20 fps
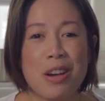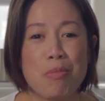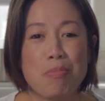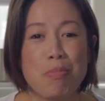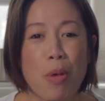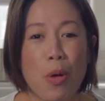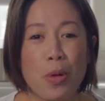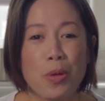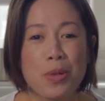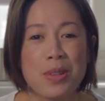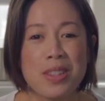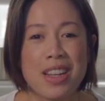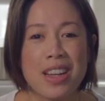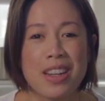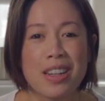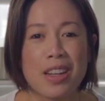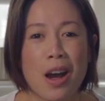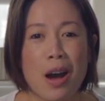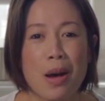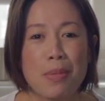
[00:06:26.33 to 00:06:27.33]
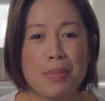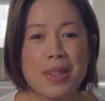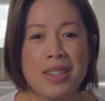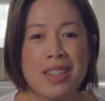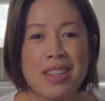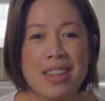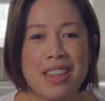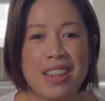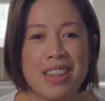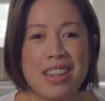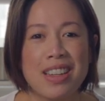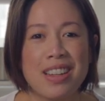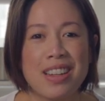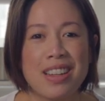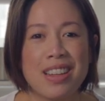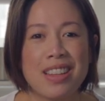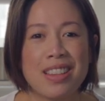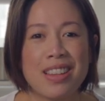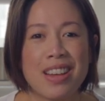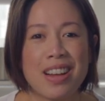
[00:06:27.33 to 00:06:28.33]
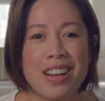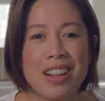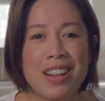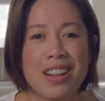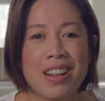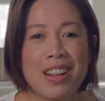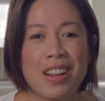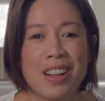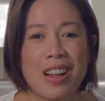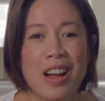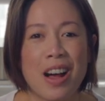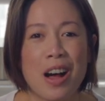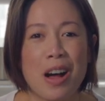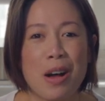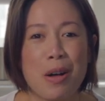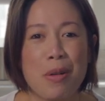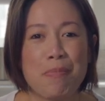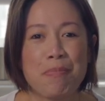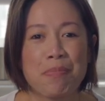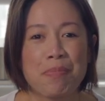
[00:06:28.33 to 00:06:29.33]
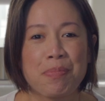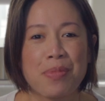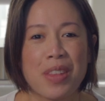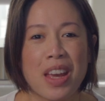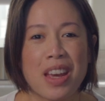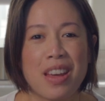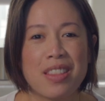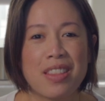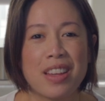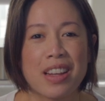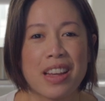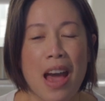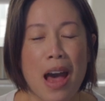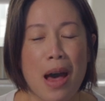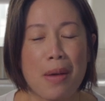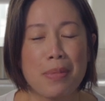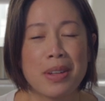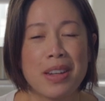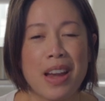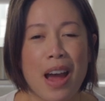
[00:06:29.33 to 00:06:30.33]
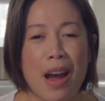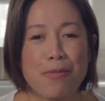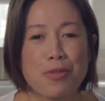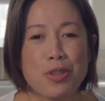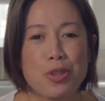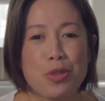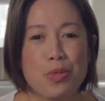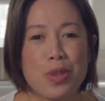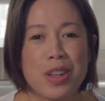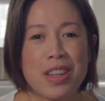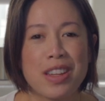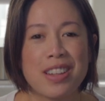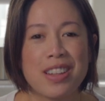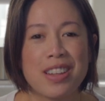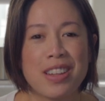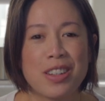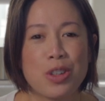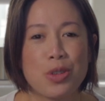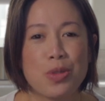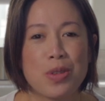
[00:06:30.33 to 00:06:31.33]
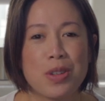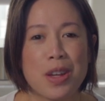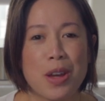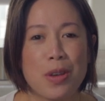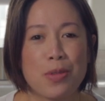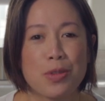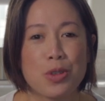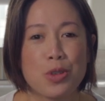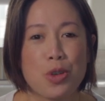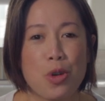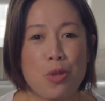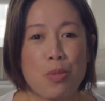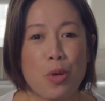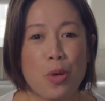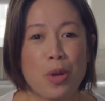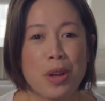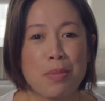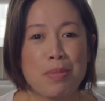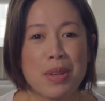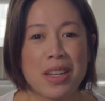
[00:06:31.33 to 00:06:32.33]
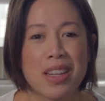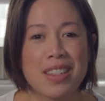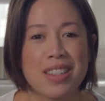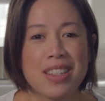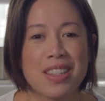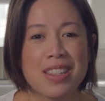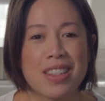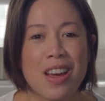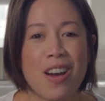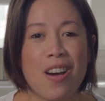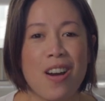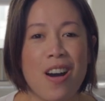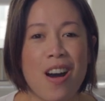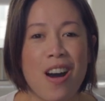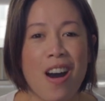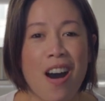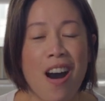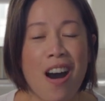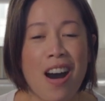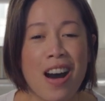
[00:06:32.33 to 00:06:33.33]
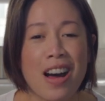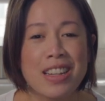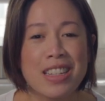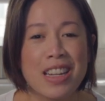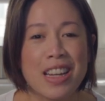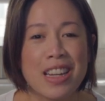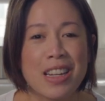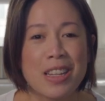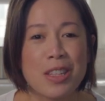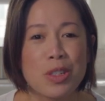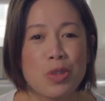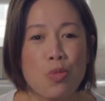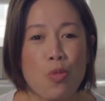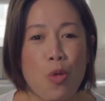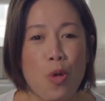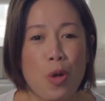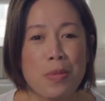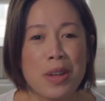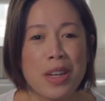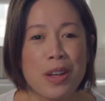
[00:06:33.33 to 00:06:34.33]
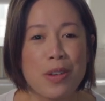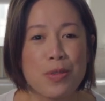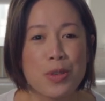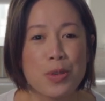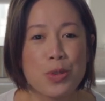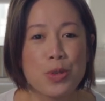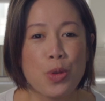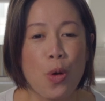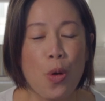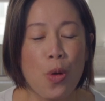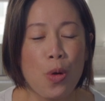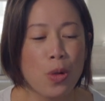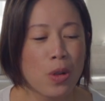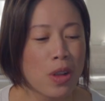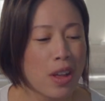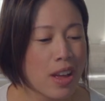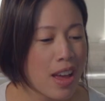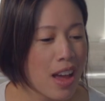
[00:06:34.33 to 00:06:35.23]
bowls and cups to eat in the cabin after we do a day of snowboarding because it's hot and it's warming of the soul.